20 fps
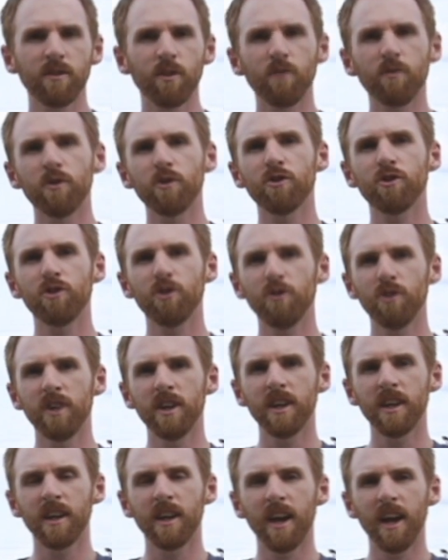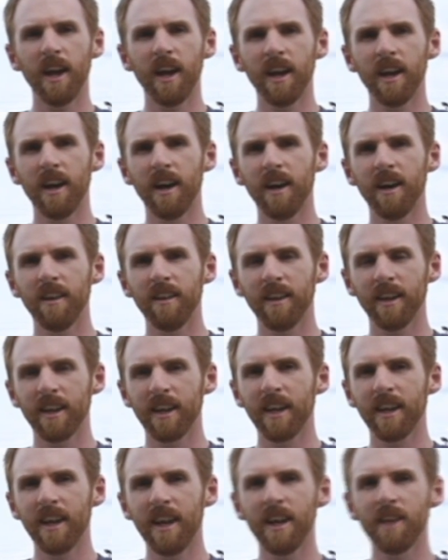So if you're shooting
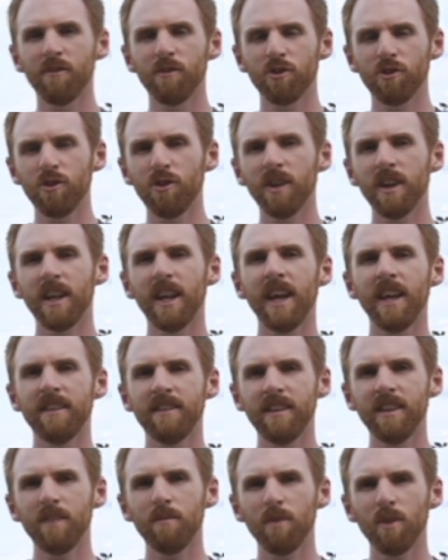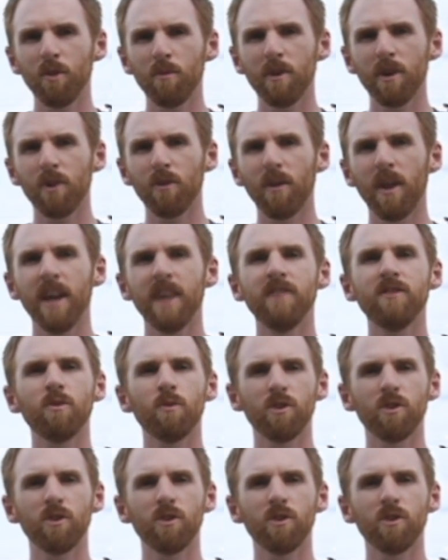if you're shooting an 18mm lens,